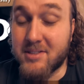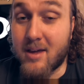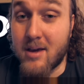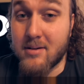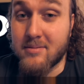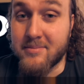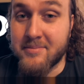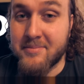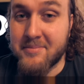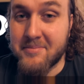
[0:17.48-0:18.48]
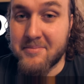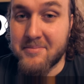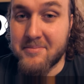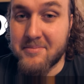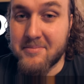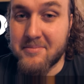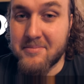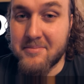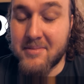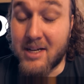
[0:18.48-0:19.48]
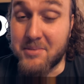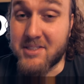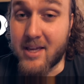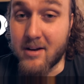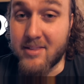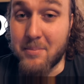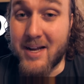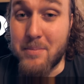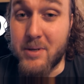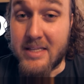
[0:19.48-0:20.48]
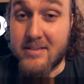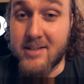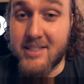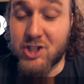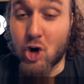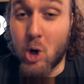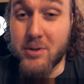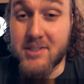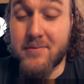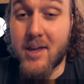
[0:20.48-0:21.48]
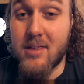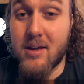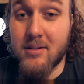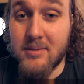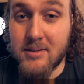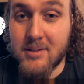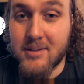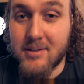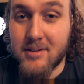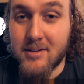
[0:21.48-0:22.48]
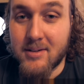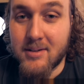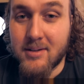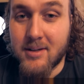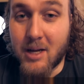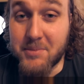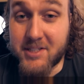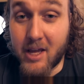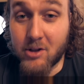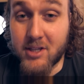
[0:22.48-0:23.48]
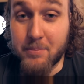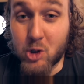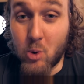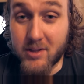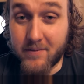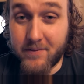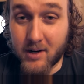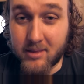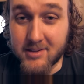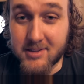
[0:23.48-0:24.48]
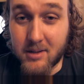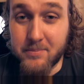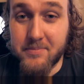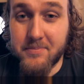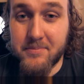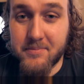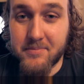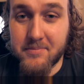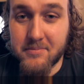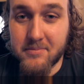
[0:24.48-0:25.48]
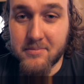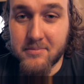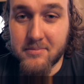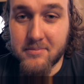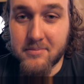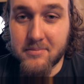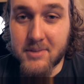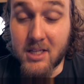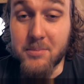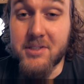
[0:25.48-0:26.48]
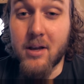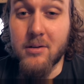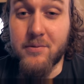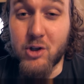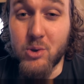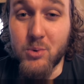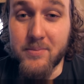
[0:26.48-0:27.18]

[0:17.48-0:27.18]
scared. I'm scared that my abilities are always fading. I'm scared that I'm going to fuck this up. And I'm scared of you.